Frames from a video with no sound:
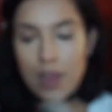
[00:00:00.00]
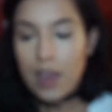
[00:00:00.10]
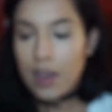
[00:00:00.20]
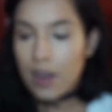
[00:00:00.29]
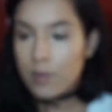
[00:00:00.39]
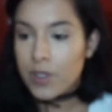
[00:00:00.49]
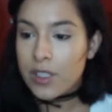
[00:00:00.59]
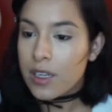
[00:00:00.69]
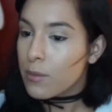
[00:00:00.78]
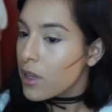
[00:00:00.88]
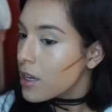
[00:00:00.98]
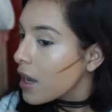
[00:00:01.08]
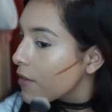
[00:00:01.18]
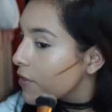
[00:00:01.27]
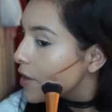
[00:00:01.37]
And I'm just gonna
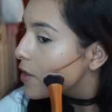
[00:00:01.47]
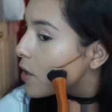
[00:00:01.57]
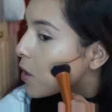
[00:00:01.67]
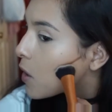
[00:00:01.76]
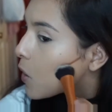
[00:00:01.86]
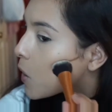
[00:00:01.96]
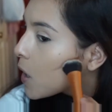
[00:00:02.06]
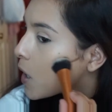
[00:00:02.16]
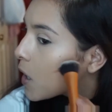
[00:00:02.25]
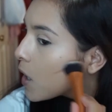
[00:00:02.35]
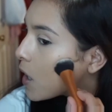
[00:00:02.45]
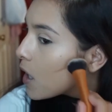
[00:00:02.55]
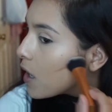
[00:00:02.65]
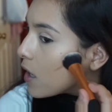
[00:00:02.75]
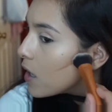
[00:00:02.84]
blend everything
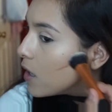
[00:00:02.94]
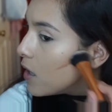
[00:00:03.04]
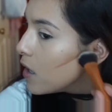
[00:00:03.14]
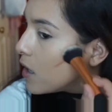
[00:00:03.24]
in.